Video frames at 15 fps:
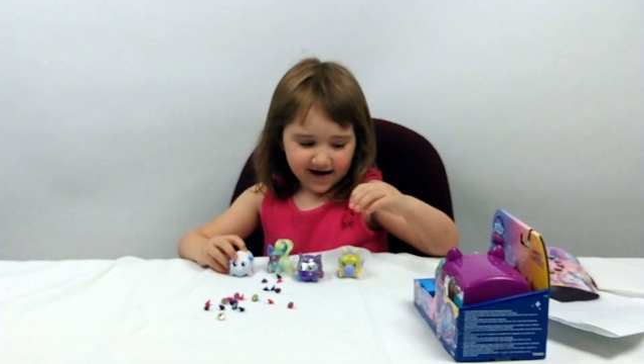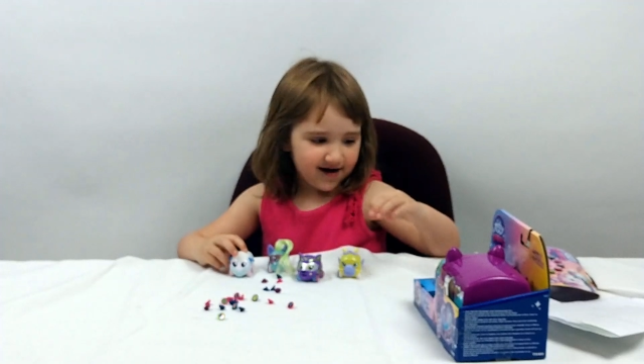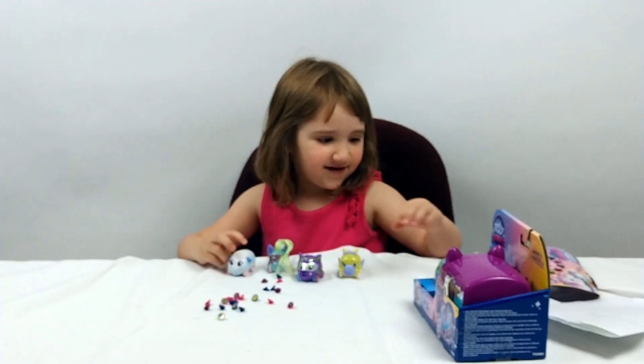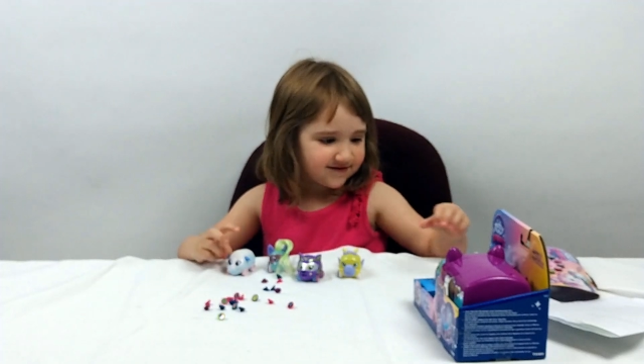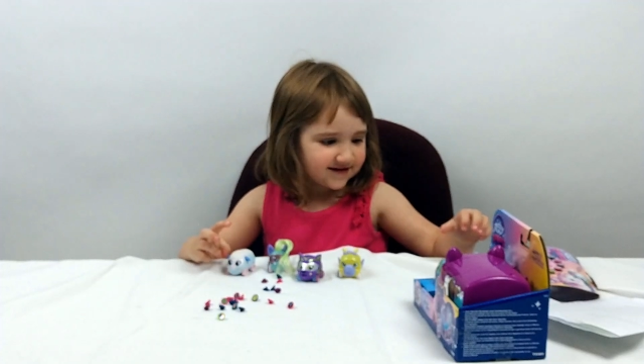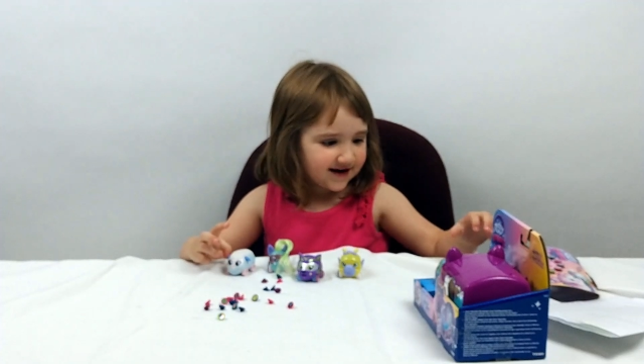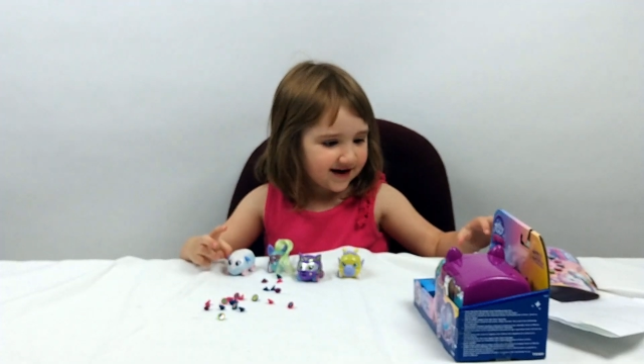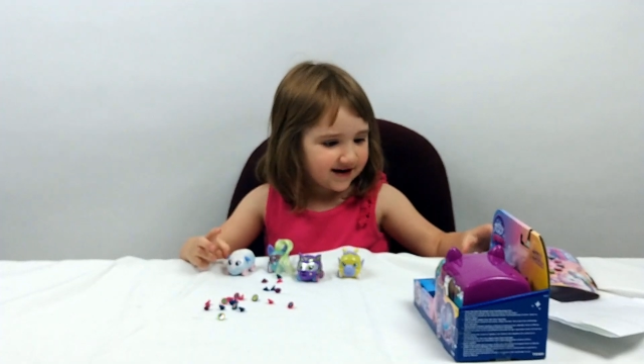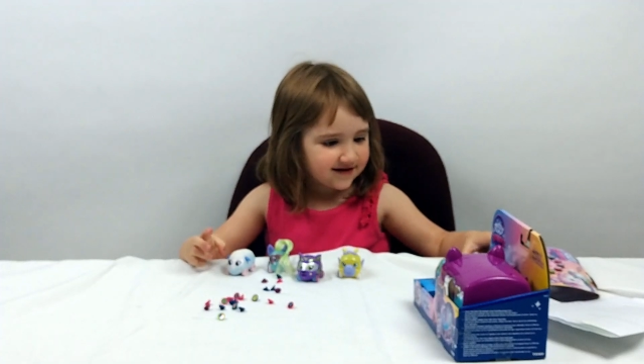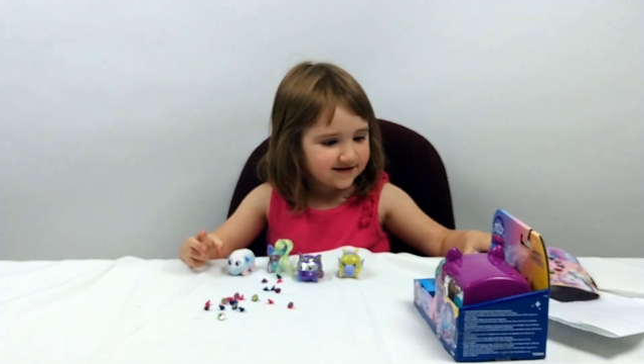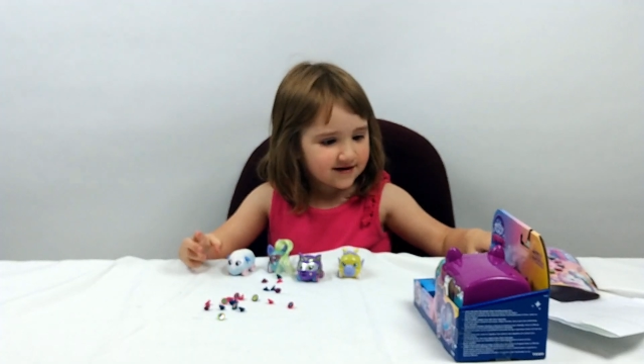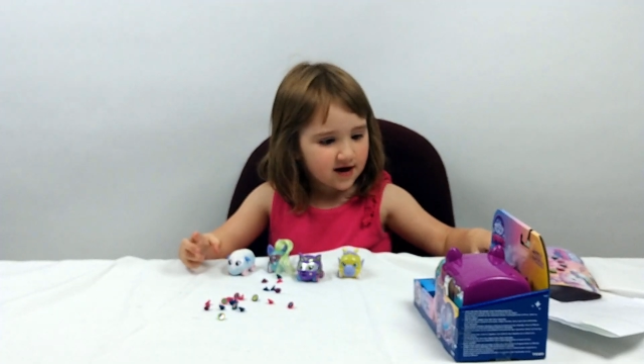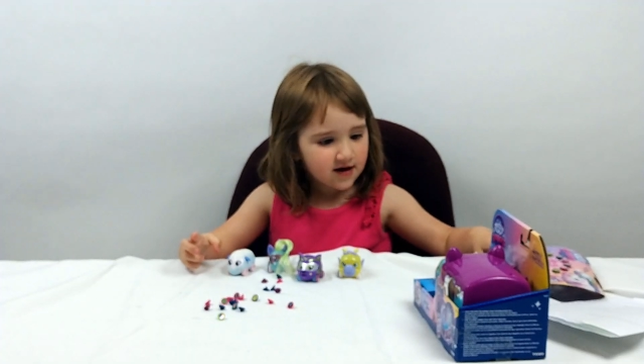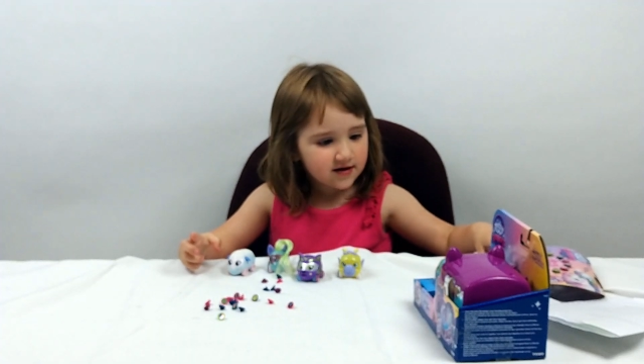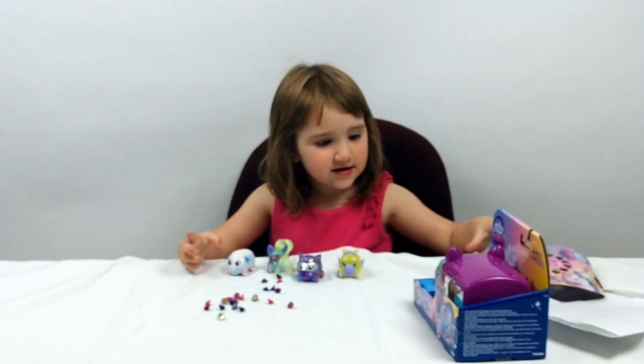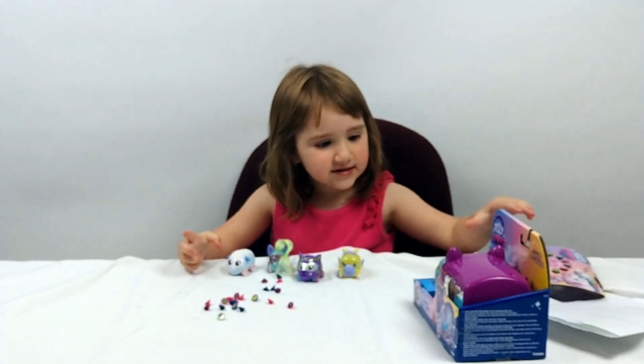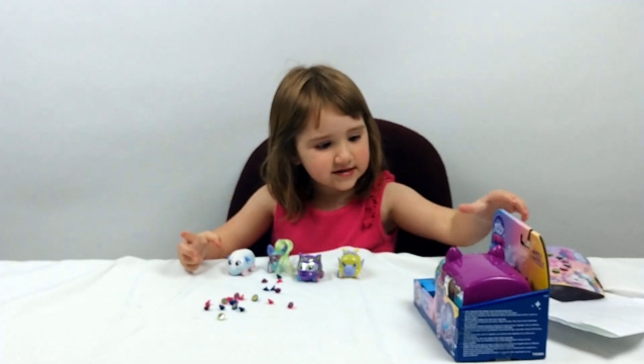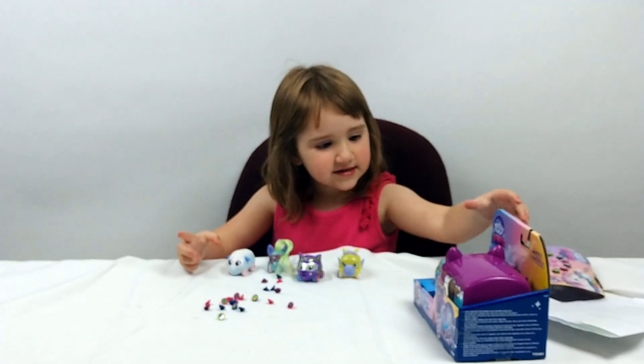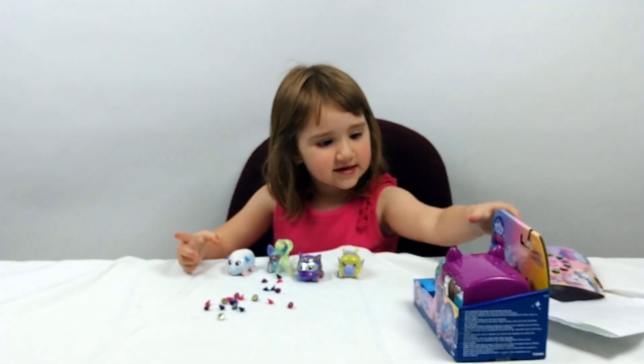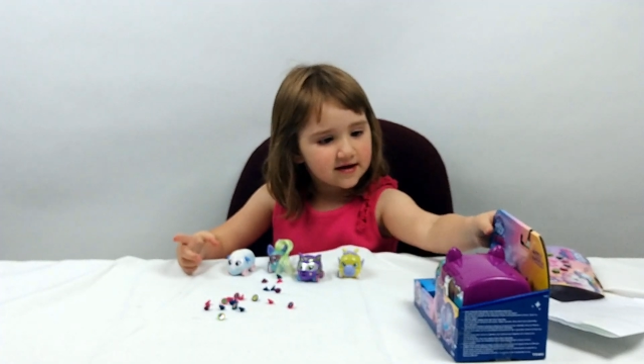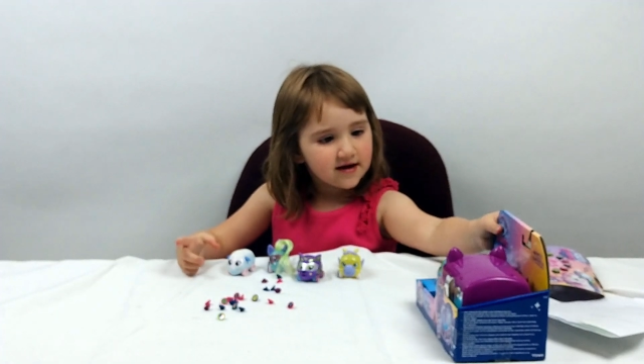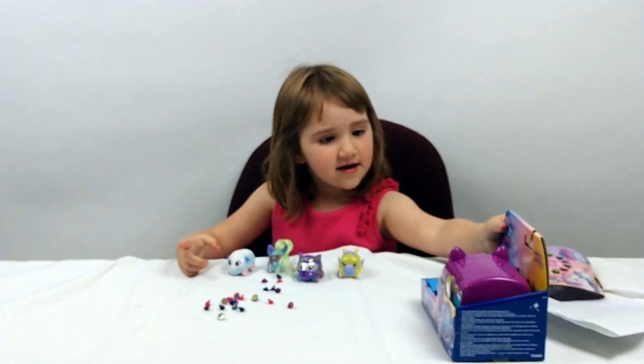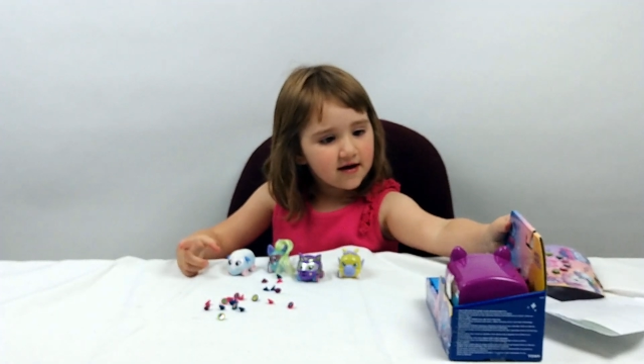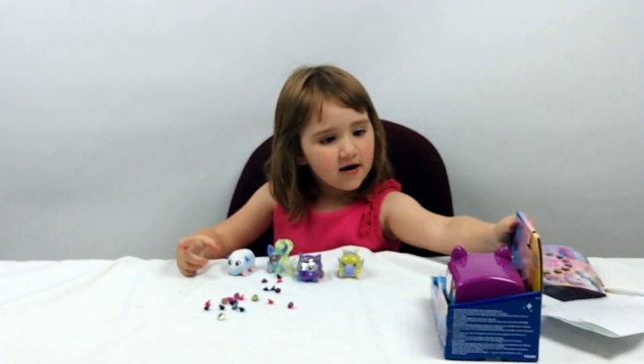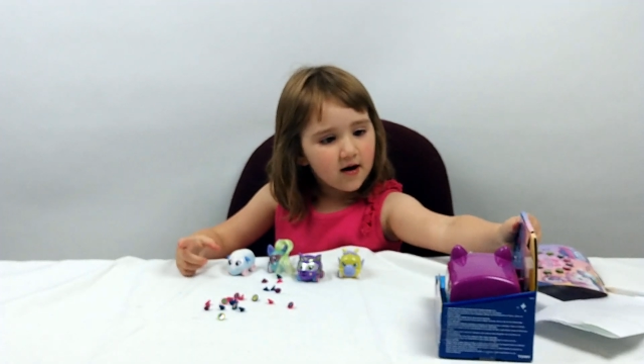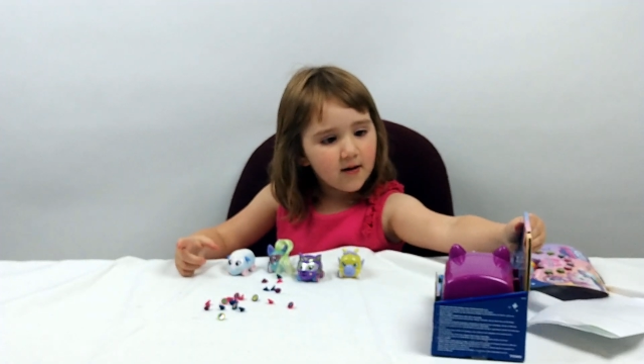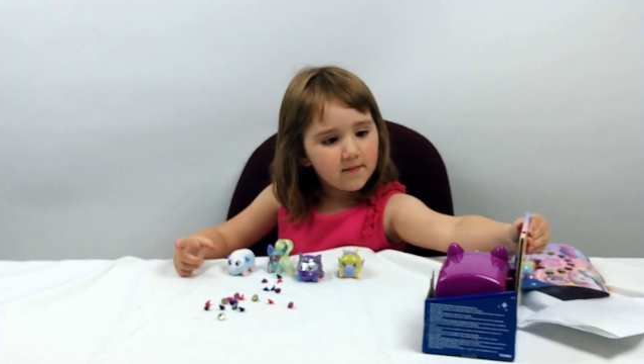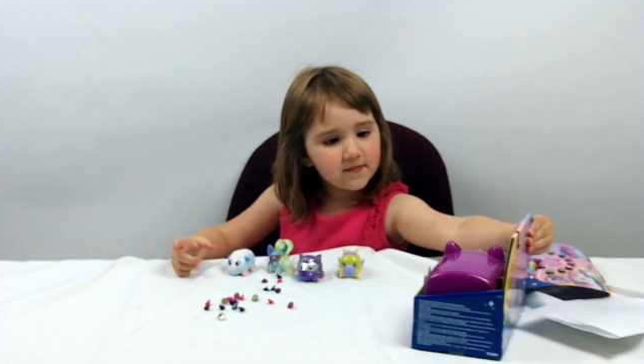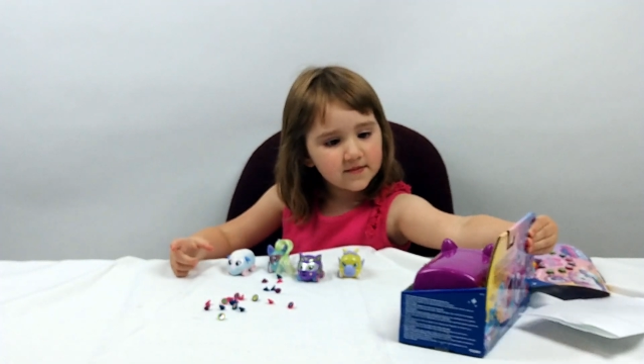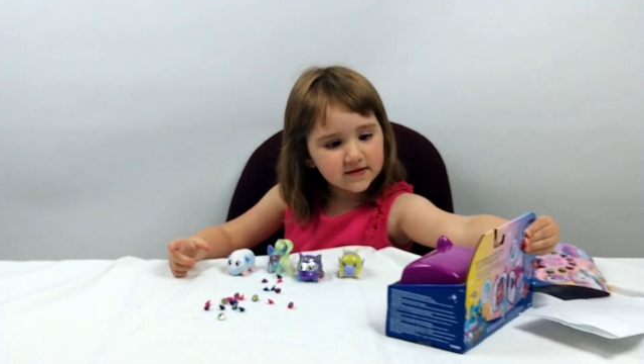Okay, now let's
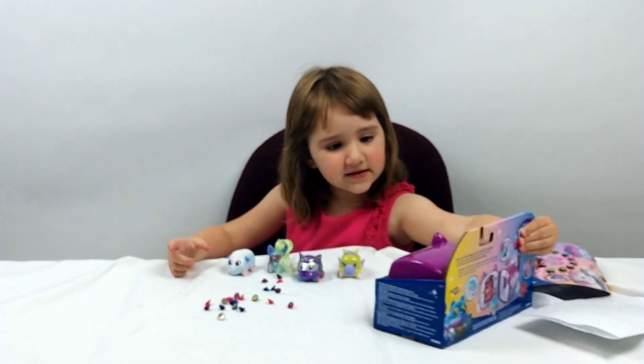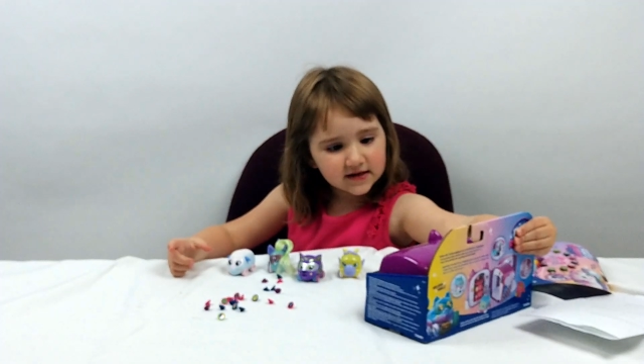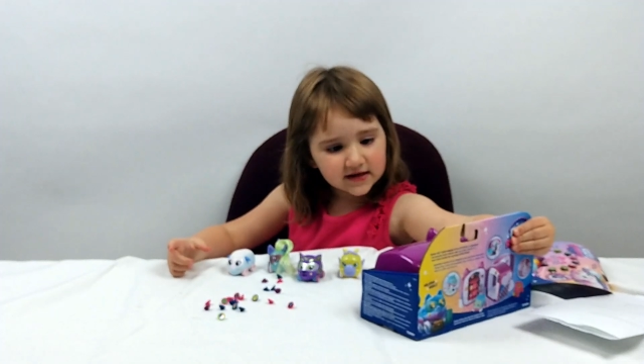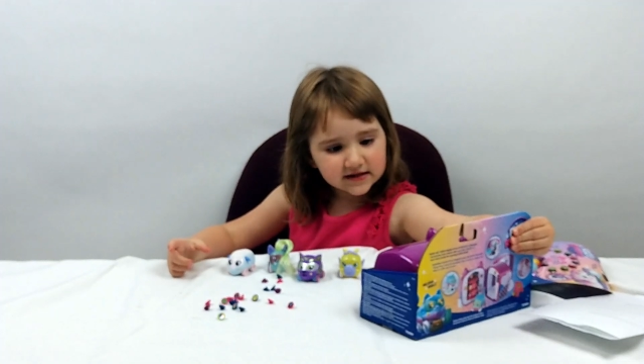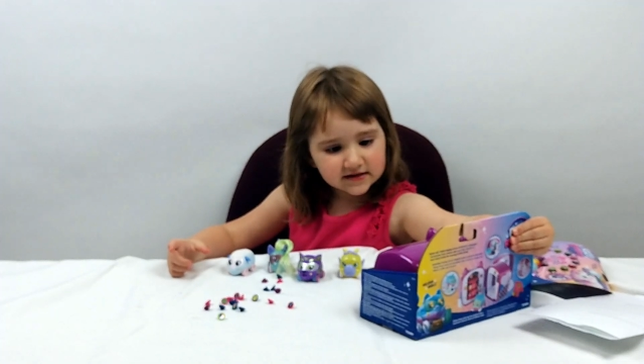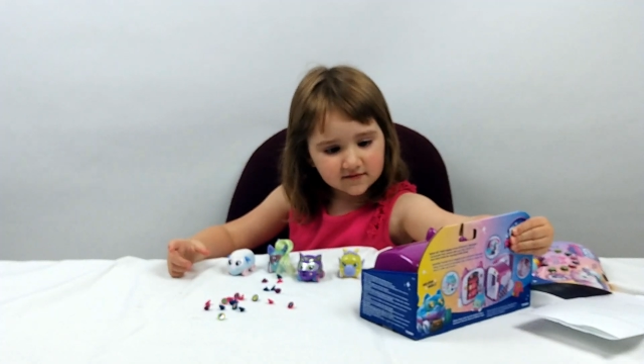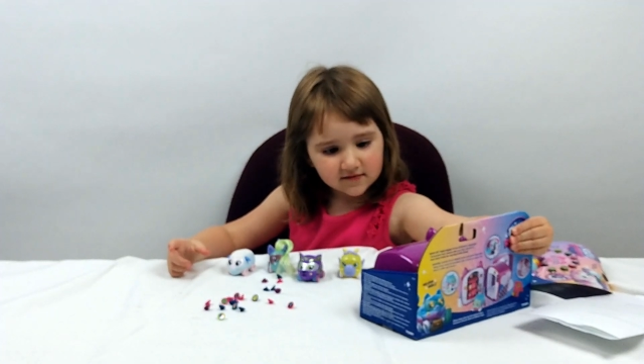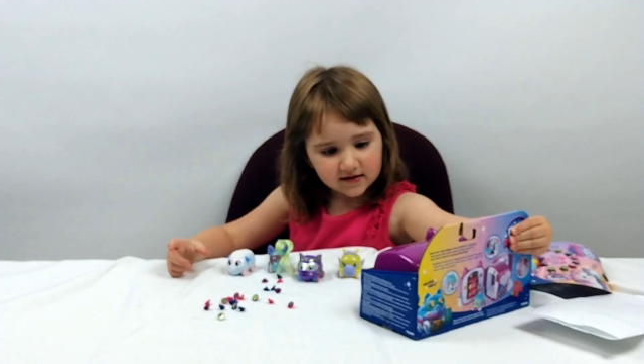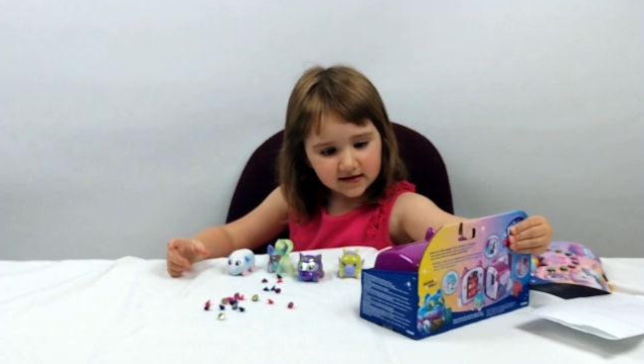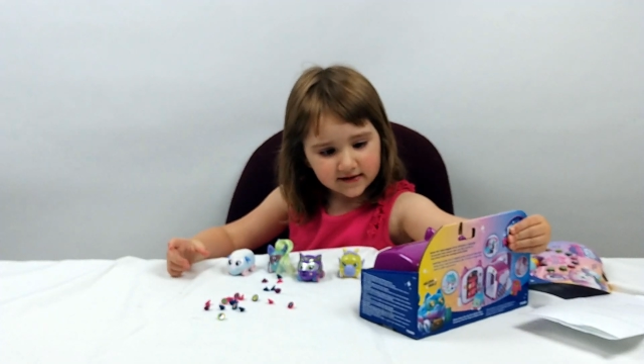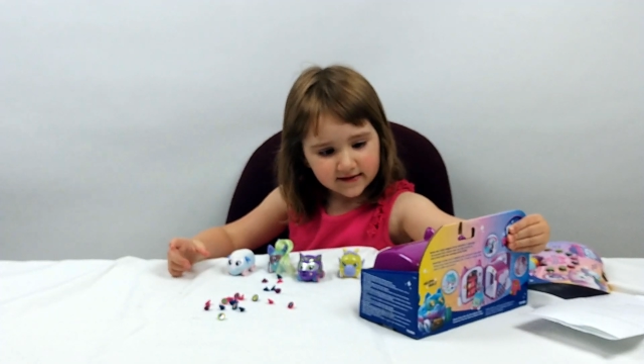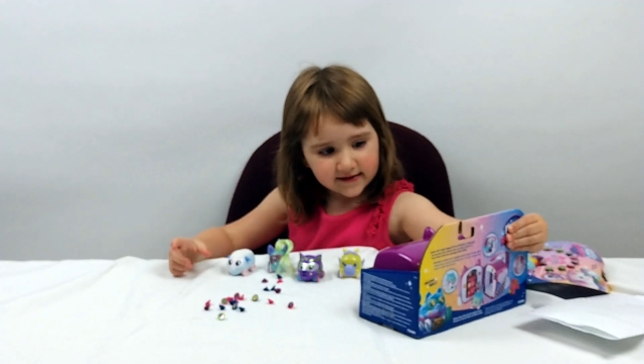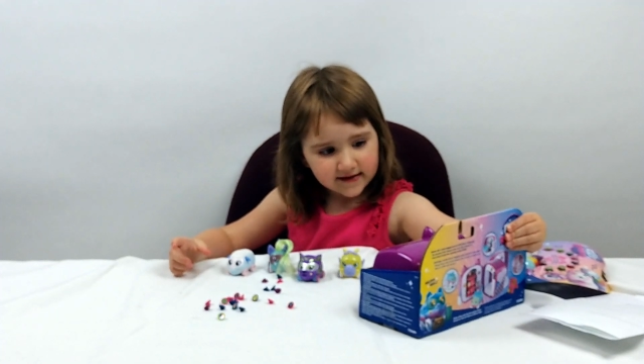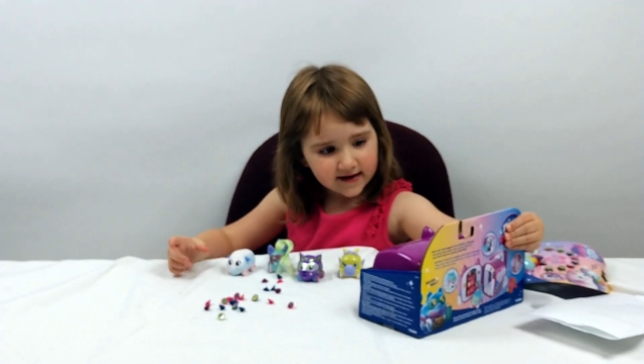open this one.